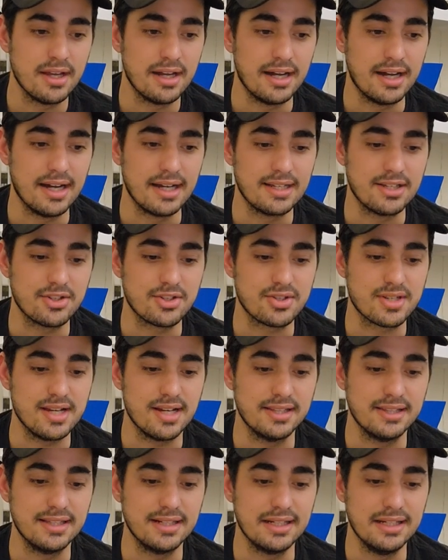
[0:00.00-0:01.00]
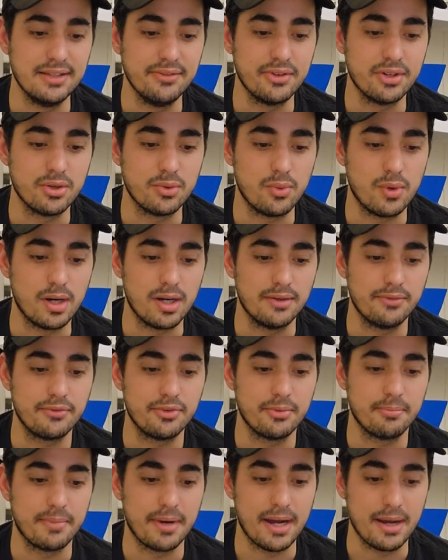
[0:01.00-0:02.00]
I just got the lever one
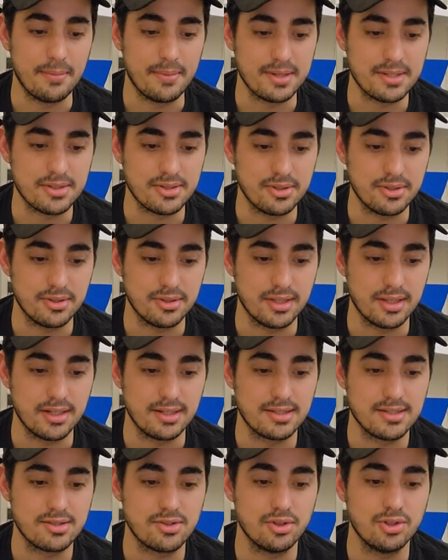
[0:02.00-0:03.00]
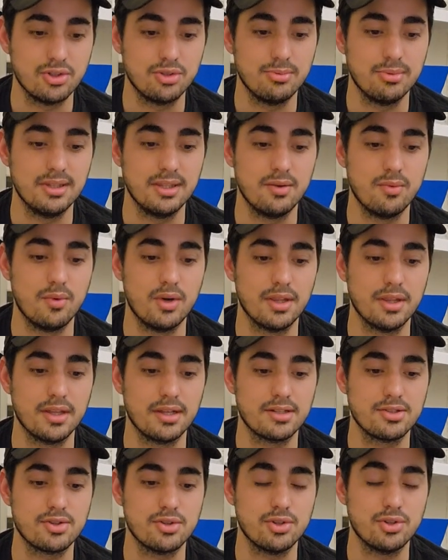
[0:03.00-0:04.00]
from Amazon that is going to be the one that
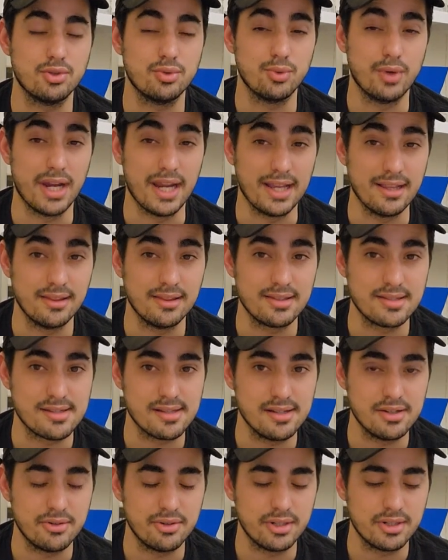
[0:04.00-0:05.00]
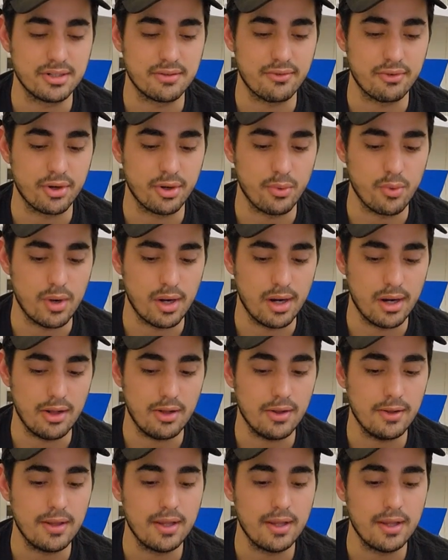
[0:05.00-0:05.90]
is going to end the series for a while.